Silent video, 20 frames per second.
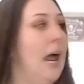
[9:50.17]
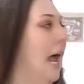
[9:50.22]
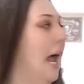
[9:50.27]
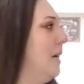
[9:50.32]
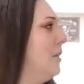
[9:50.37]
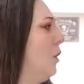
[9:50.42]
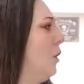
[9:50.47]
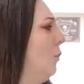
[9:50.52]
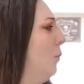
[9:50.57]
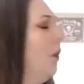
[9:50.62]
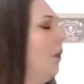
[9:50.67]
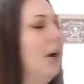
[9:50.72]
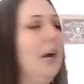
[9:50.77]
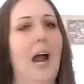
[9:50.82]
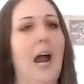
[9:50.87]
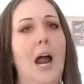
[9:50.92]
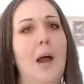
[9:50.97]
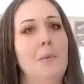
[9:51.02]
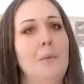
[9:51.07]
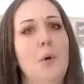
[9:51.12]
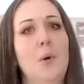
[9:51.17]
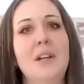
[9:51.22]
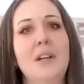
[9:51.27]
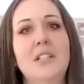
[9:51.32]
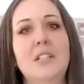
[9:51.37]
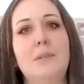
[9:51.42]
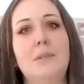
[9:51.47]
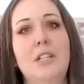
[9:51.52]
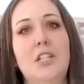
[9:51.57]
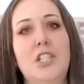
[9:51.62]
And don't worry, I'm
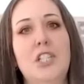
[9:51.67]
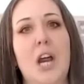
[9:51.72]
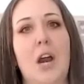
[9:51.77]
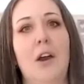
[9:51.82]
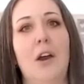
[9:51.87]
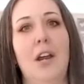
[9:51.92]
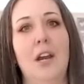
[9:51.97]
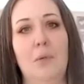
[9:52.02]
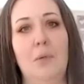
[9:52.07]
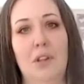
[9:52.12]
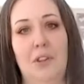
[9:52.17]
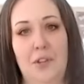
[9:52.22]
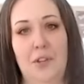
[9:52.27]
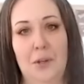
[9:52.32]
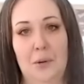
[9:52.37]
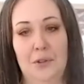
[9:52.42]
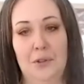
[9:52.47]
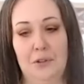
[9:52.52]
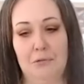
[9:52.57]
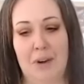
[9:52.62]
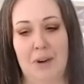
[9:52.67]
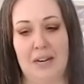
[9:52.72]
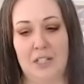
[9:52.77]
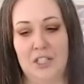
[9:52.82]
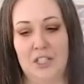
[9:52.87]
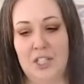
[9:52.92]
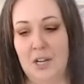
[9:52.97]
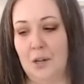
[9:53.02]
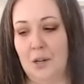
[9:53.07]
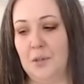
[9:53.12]
going to be sharing with you the
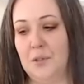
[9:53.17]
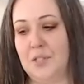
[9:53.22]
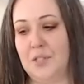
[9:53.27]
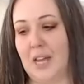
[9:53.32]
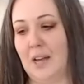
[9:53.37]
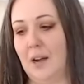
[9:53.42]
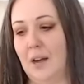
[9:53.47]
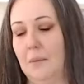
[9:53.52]
ratios